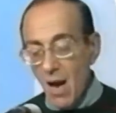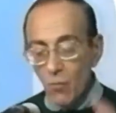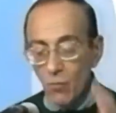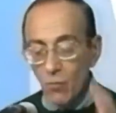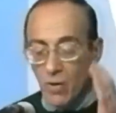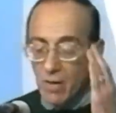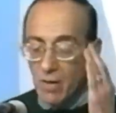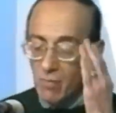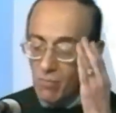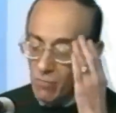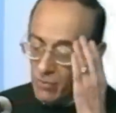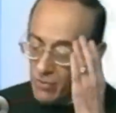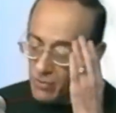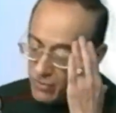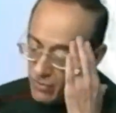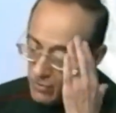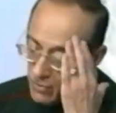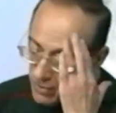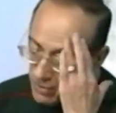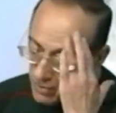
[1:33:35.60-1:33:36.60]
We
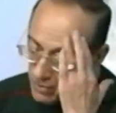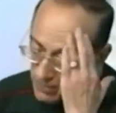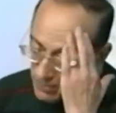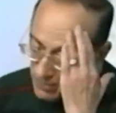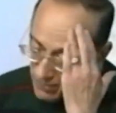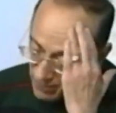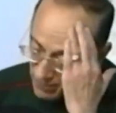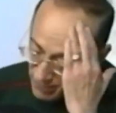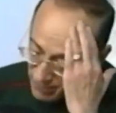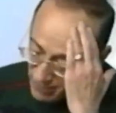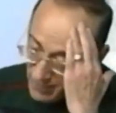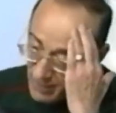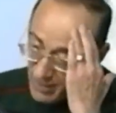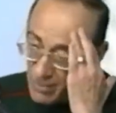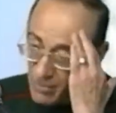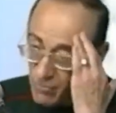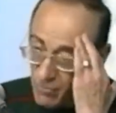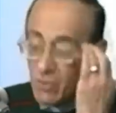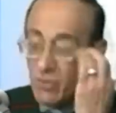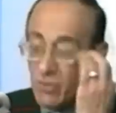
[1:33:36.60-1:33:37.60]
return,
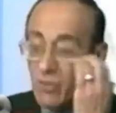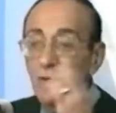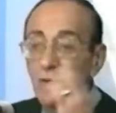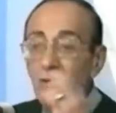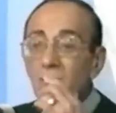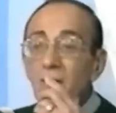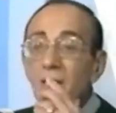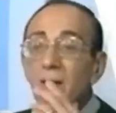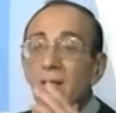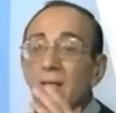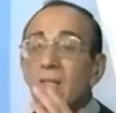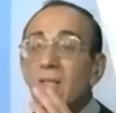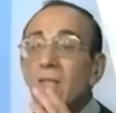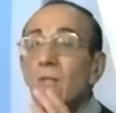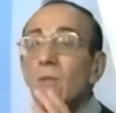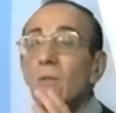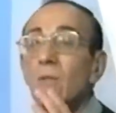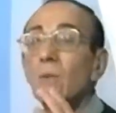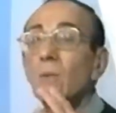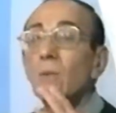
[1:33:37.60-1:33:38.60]
it's returning
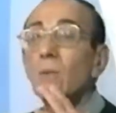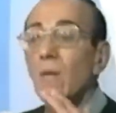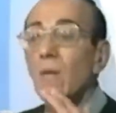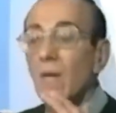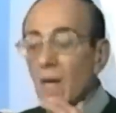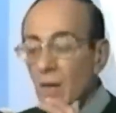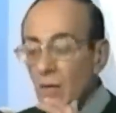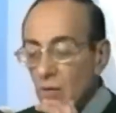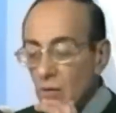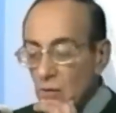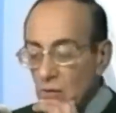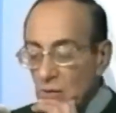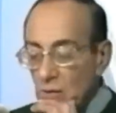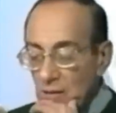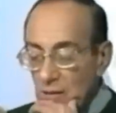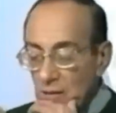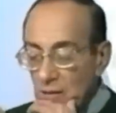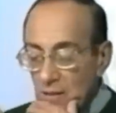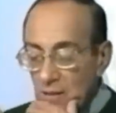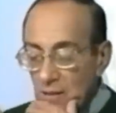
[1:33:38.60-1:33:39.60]
to our
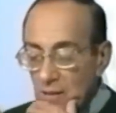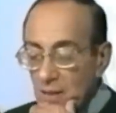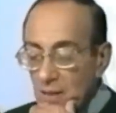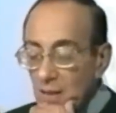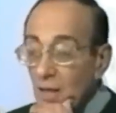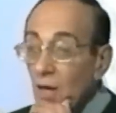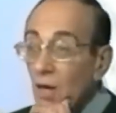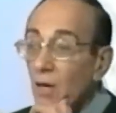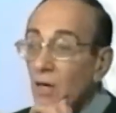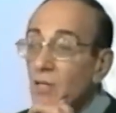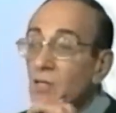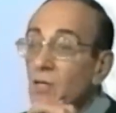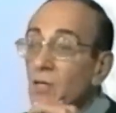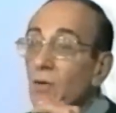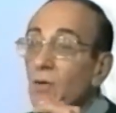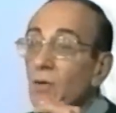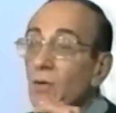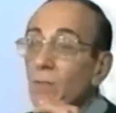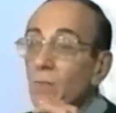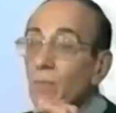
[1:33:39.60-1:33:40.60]
own heart's
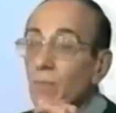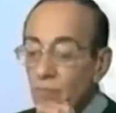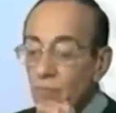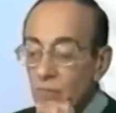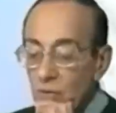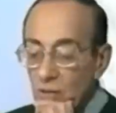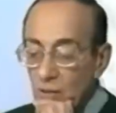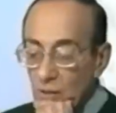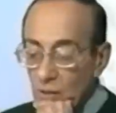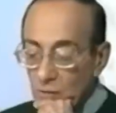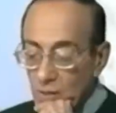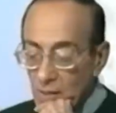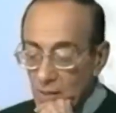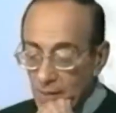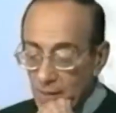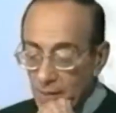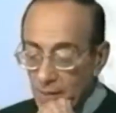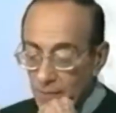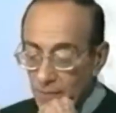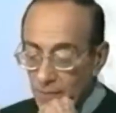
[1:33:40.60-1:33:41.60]
home to go to
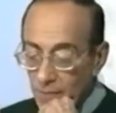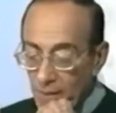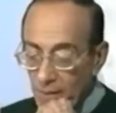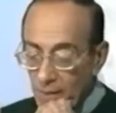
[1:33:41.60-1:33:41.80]
him.